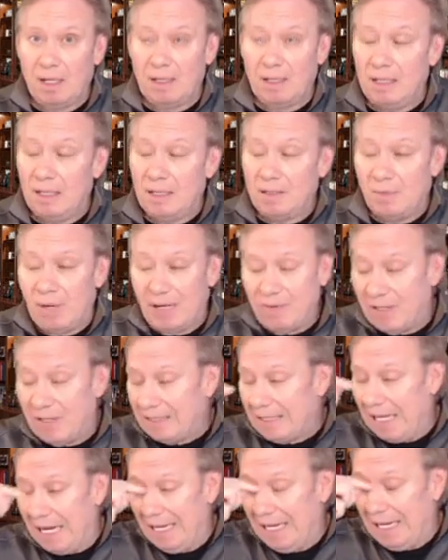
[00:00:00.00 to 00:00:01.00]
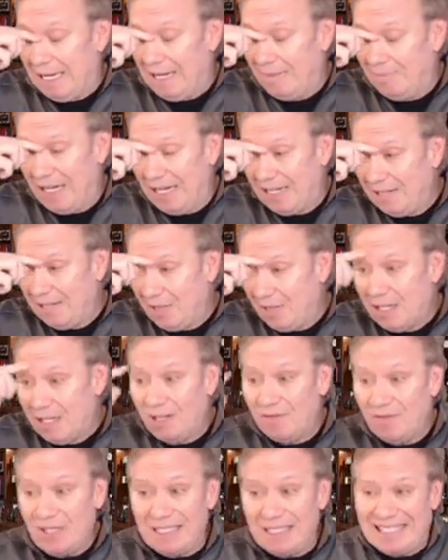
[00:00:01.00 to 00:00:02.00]
As a matter of fact, I'm not even
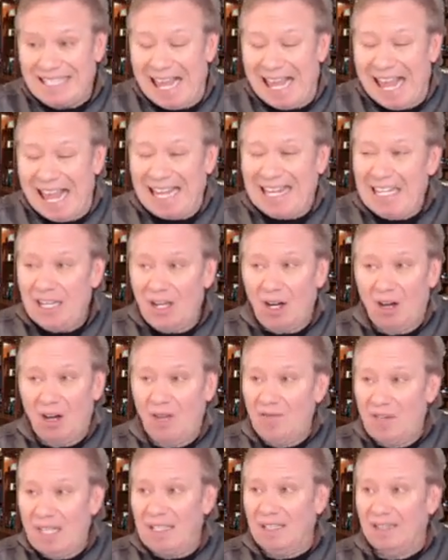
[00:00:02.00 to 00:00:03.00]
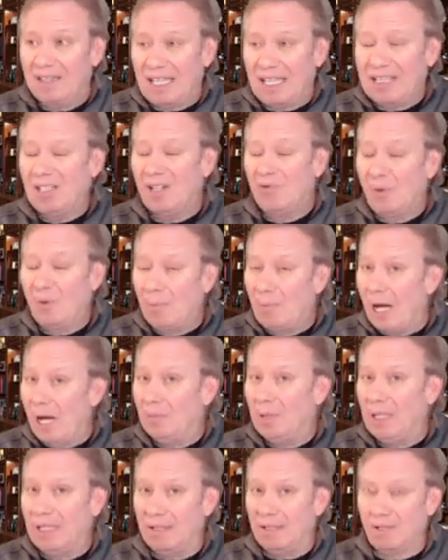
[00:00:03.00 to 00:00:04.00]
convinced any of the elected
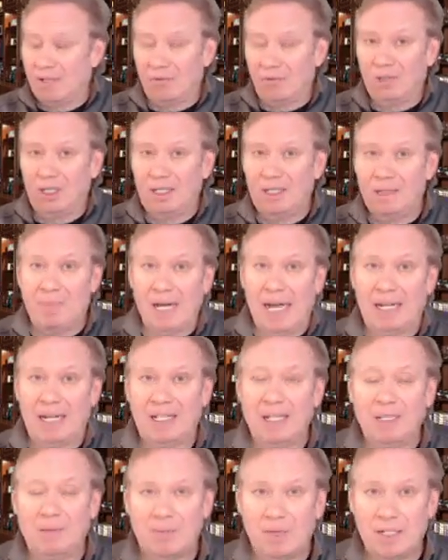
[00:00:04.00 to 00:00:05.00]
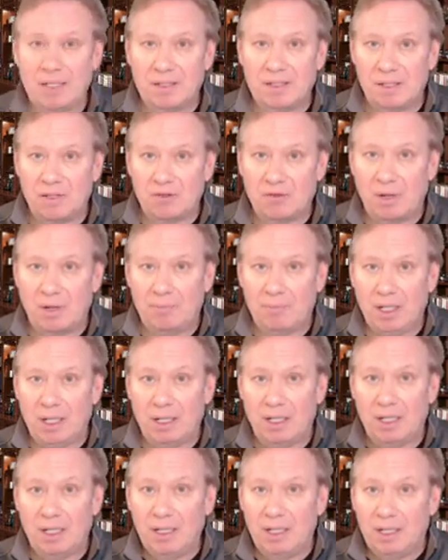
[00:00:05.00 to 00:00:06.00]
Republicans are really backing President Trump here.
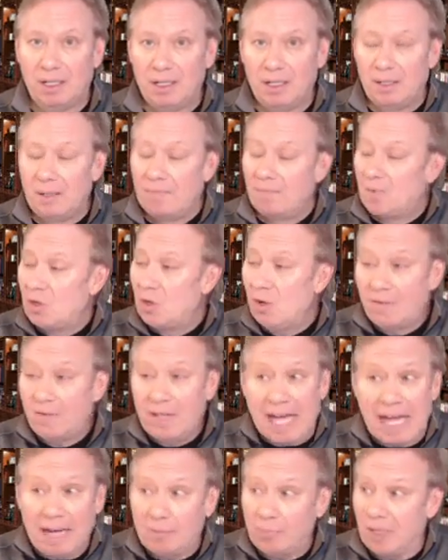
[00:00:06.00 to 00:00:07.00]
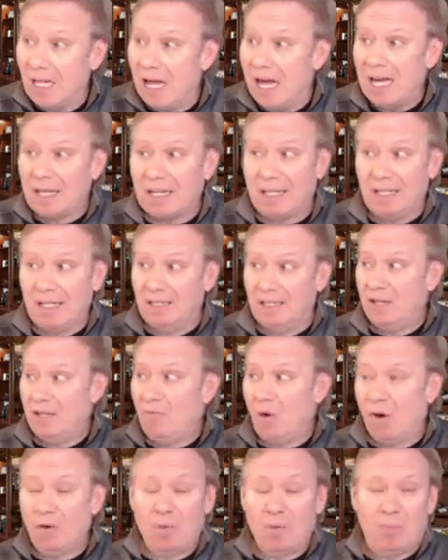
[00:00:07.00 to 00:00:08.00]
You have Ken Block. He
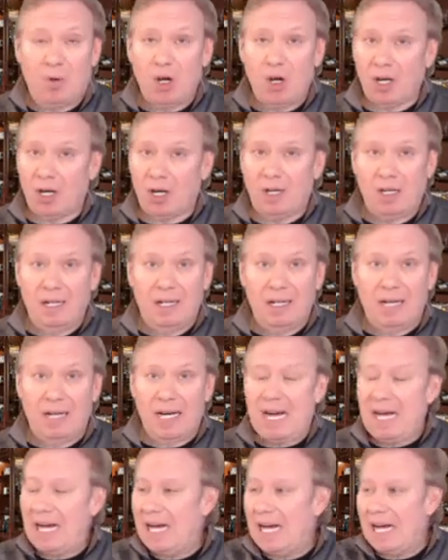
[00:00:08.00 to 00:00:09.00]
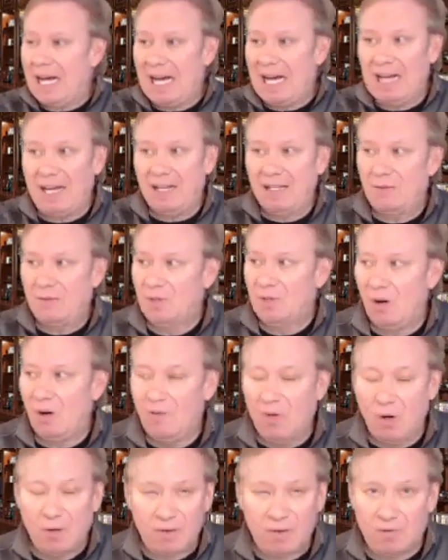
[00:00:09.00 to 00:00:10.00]
wrote a book. Ha ha ha. There was no
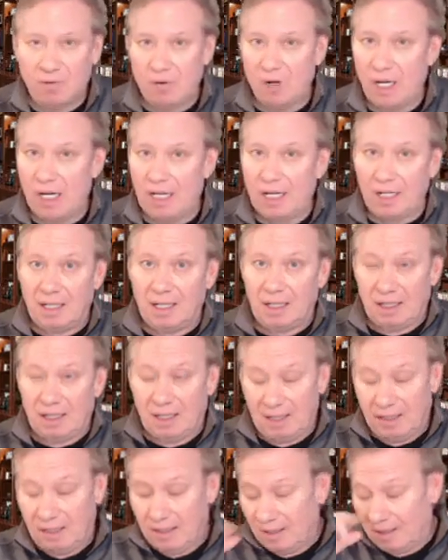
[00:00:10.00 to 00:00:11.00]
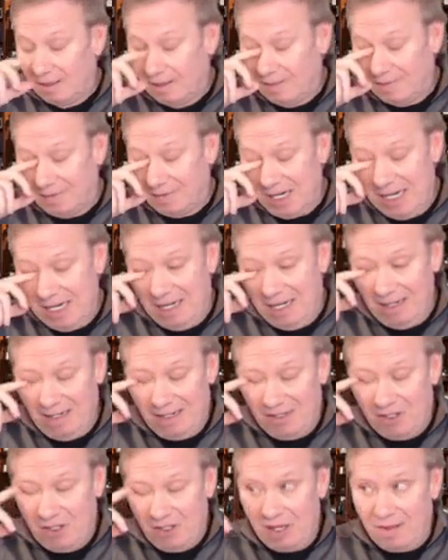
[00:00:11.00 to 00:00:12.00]
voter fraud. Right?
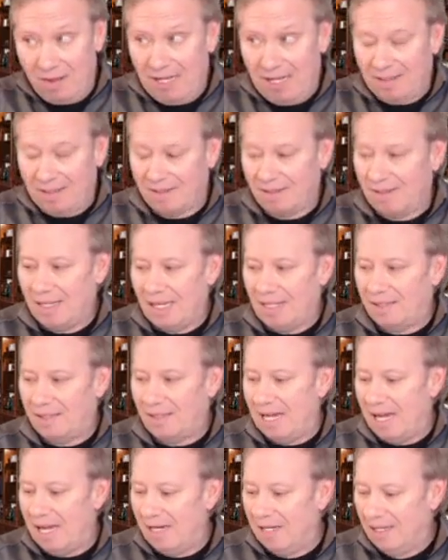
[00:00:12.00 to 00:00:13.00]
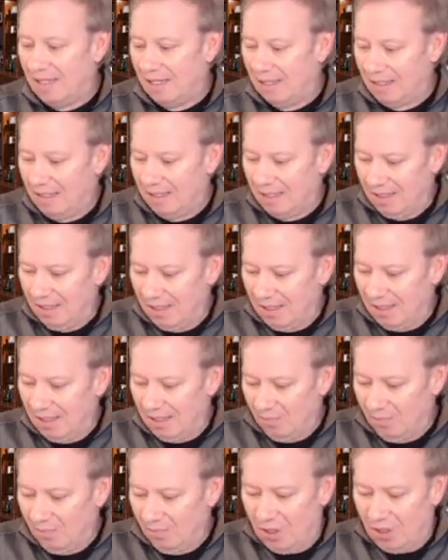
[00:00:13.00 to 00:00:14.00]
Gee, thanks. Thanks, Ken.
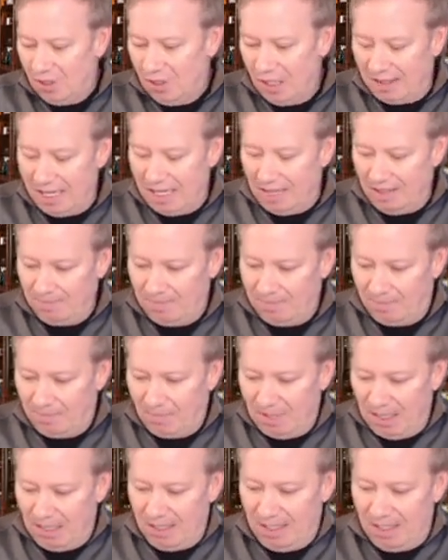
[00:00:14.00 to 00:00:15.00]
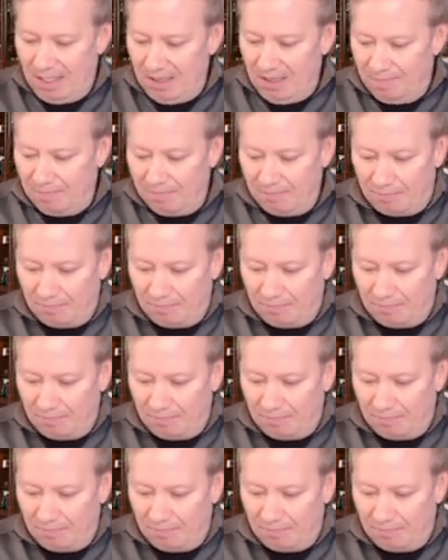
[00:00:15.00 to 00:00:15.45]
Appreciate that. And